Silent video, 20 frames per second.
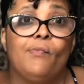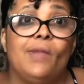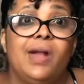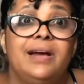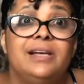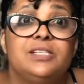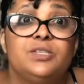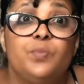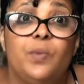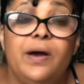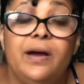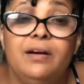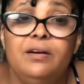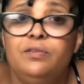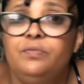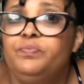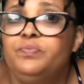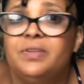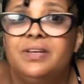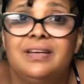As
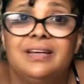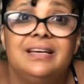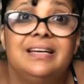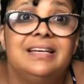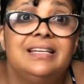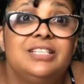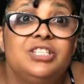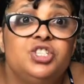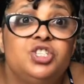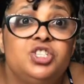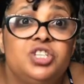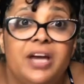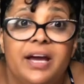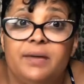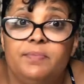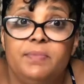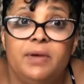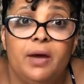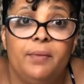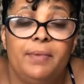well,
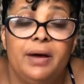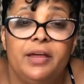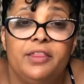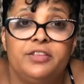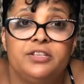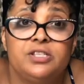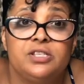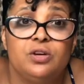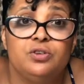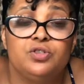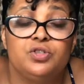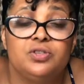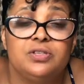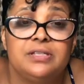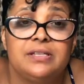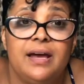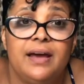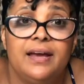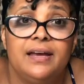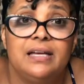check me on my other social
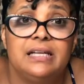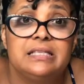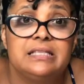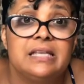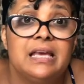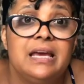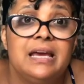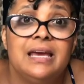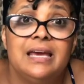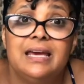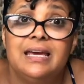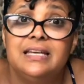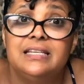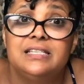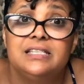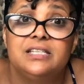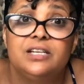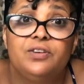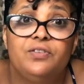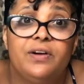sites.
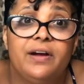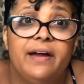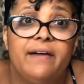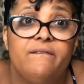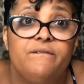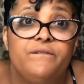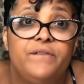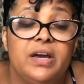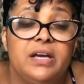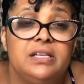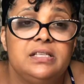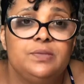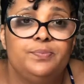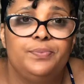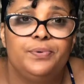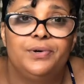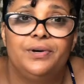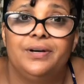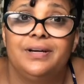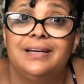Instagram,
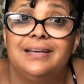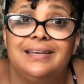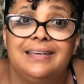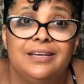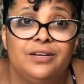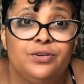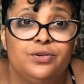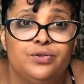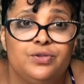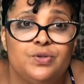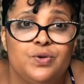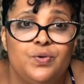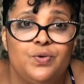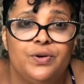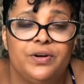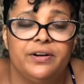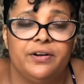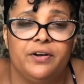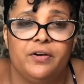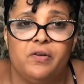Facebook, Kendall's
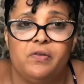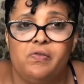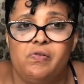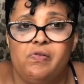Corner.